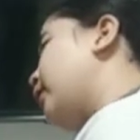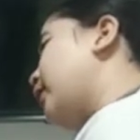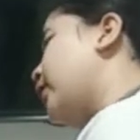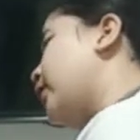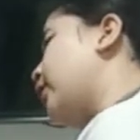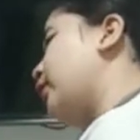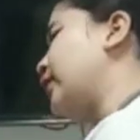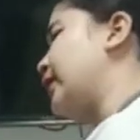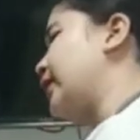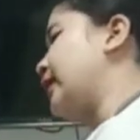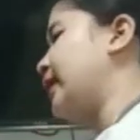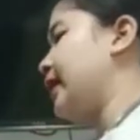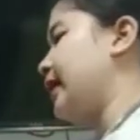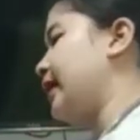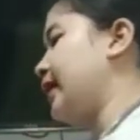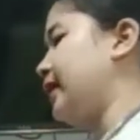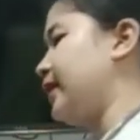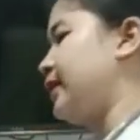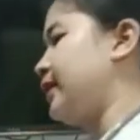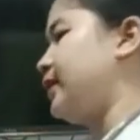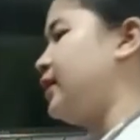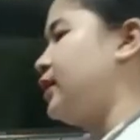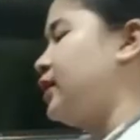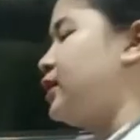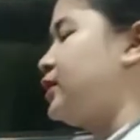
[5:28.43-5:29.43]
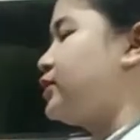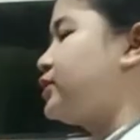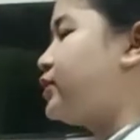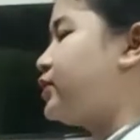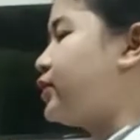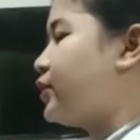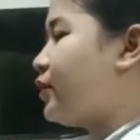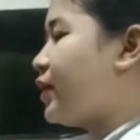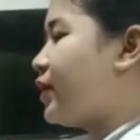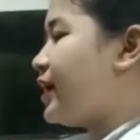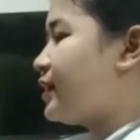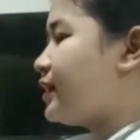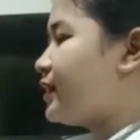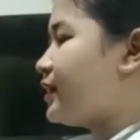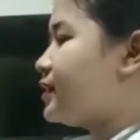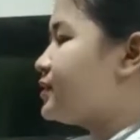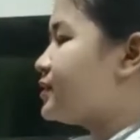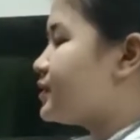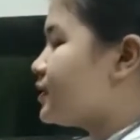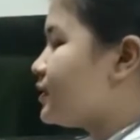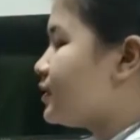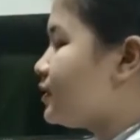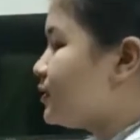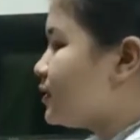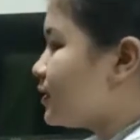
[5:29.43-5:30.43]
Okay. So I can
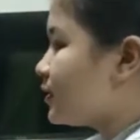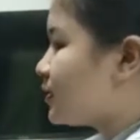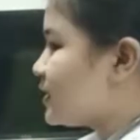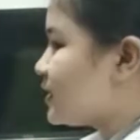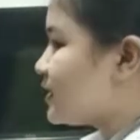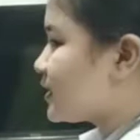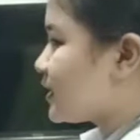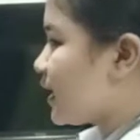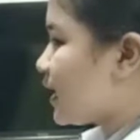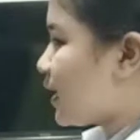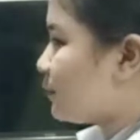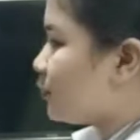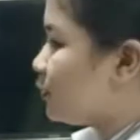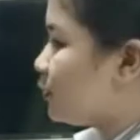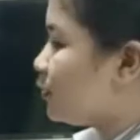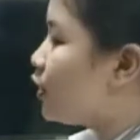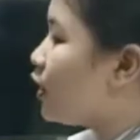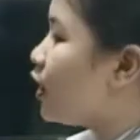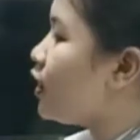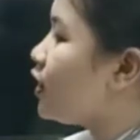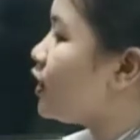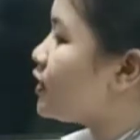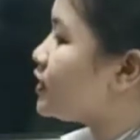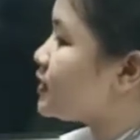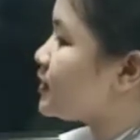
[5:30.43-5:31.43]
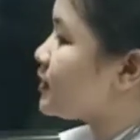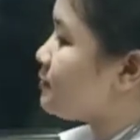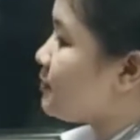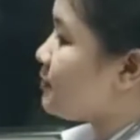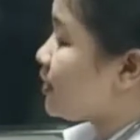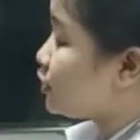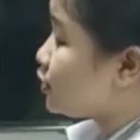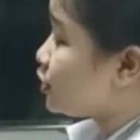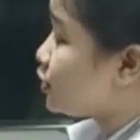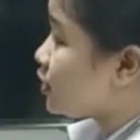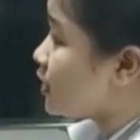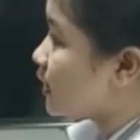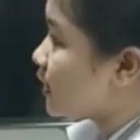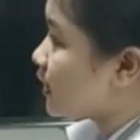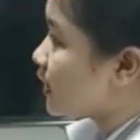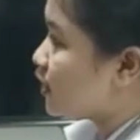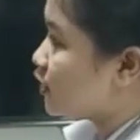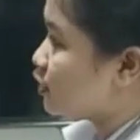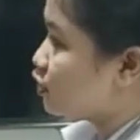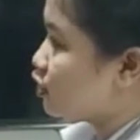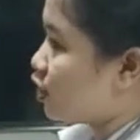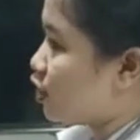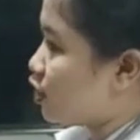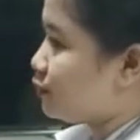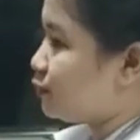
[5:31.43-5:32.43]
see that the scapula are symmetric
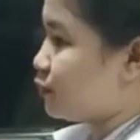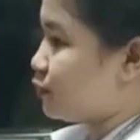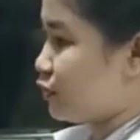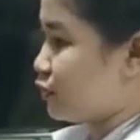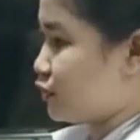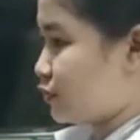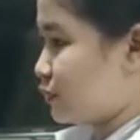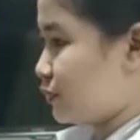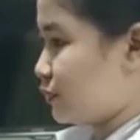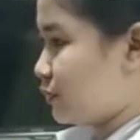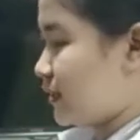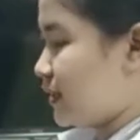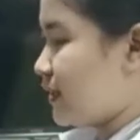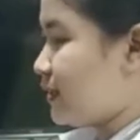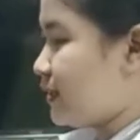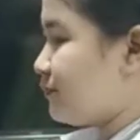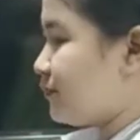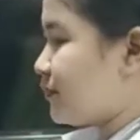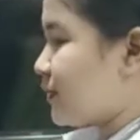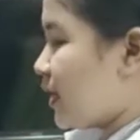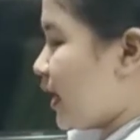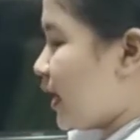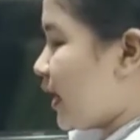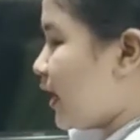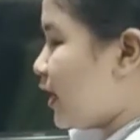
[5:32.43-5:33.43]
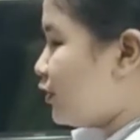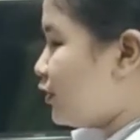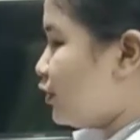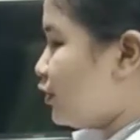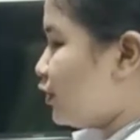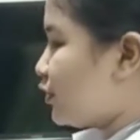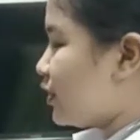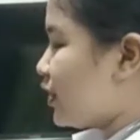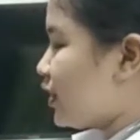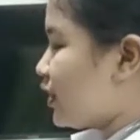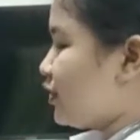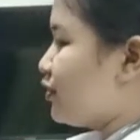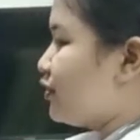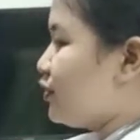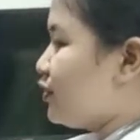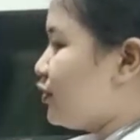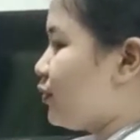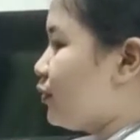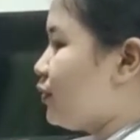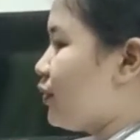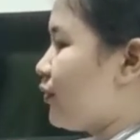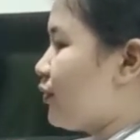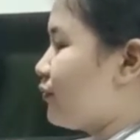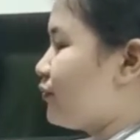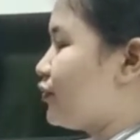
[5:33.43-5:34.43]
and non-protruding, and the
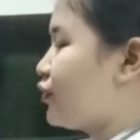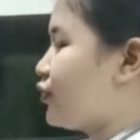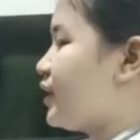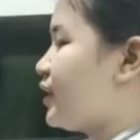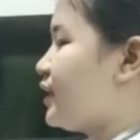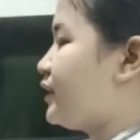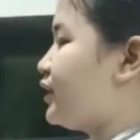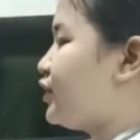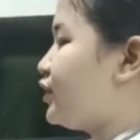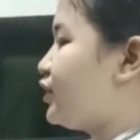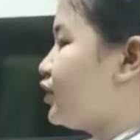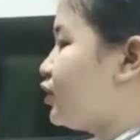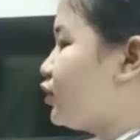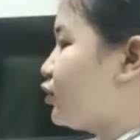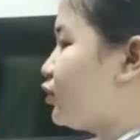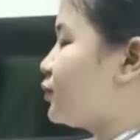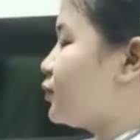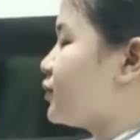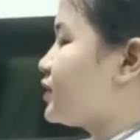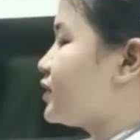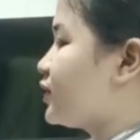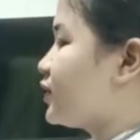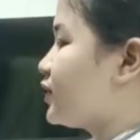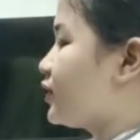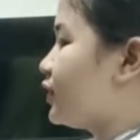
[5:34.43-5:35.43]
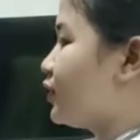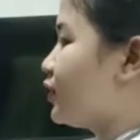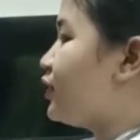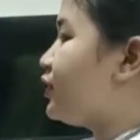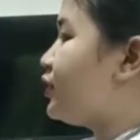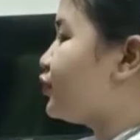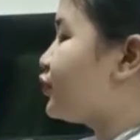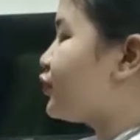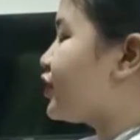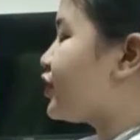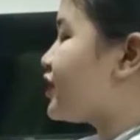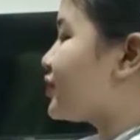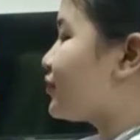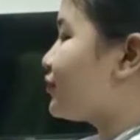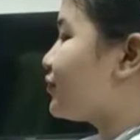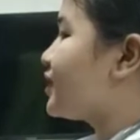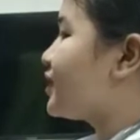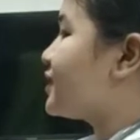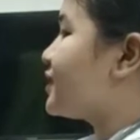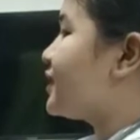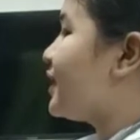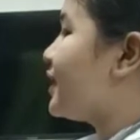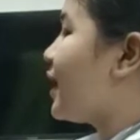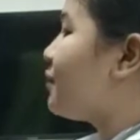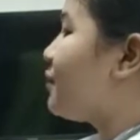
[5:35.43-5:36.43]
ratio of your anterior posterior to
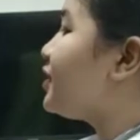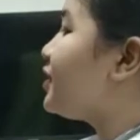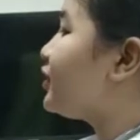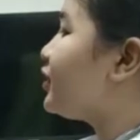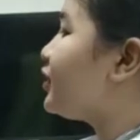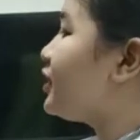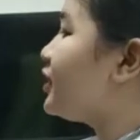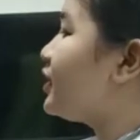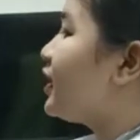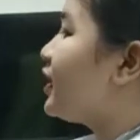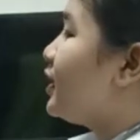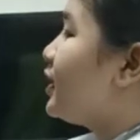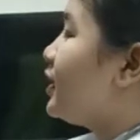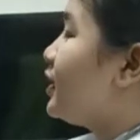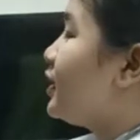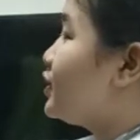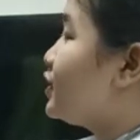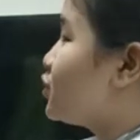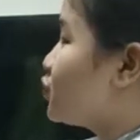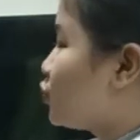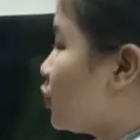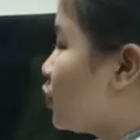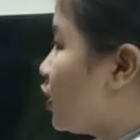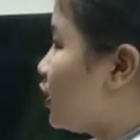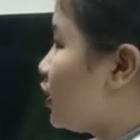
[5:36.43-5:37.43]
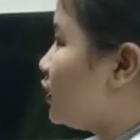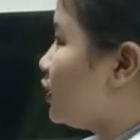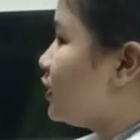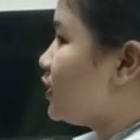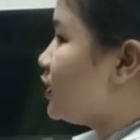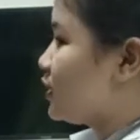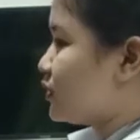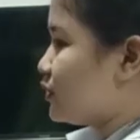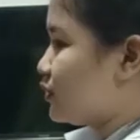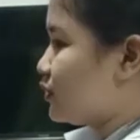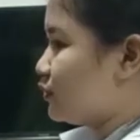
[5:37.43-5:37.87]
transverse diameter is 1:2.